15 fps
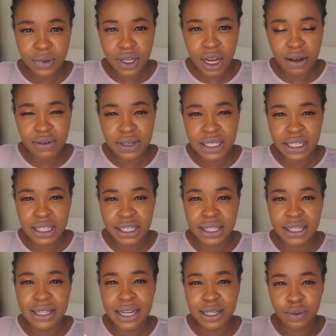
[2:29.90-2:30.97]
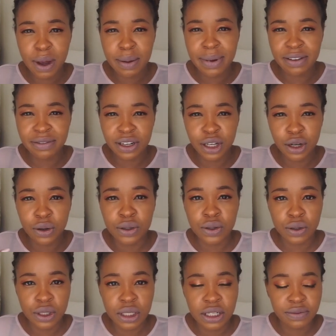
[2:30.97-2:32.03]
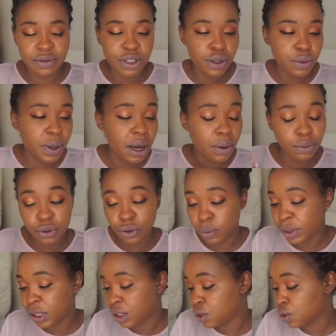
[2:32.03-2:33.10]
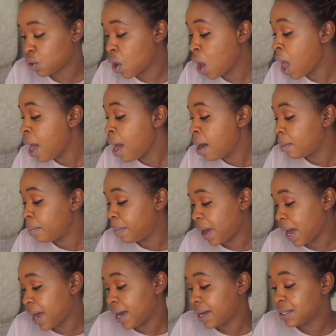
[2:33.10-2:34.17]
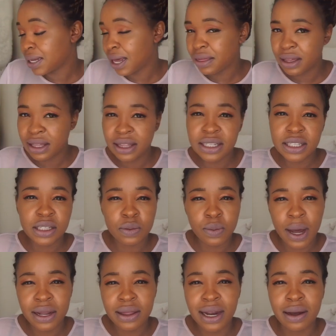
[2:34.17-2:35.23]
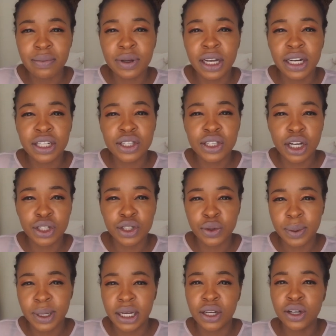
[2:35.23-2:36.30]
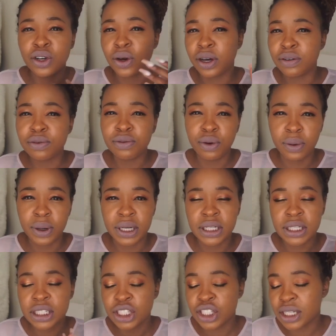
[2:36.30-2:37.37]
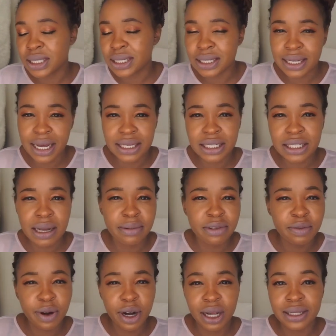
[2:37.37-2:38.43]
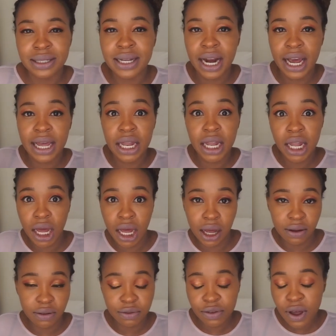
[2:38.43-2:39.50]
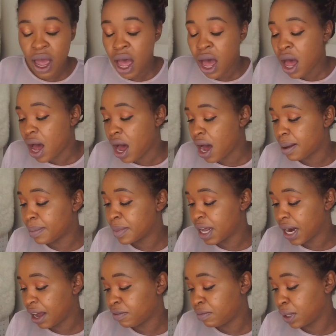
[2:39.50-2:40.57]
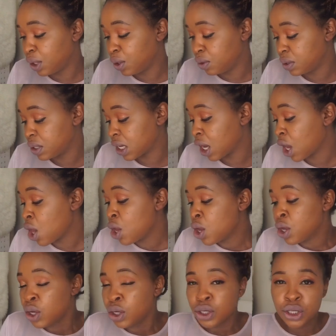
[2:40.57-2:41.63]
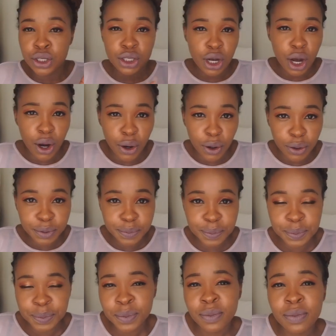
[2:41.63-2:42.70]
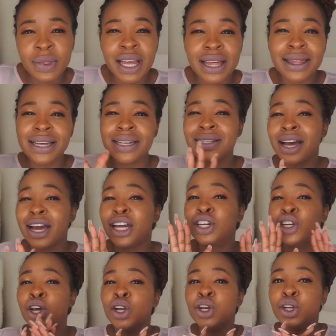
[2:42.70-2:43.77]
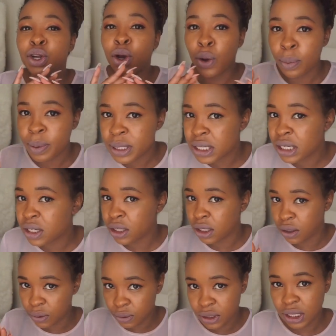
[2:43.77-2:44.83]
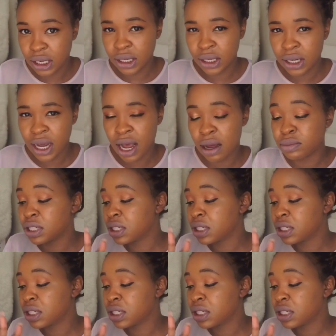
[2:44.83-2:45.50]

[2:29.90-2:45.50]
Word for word: obviously that's why my video is also different to what I would normally do, but I think this is one that I'm gonna start doing going forward, just discussing some of the products that I love that I've been using. So these are in no particular order. I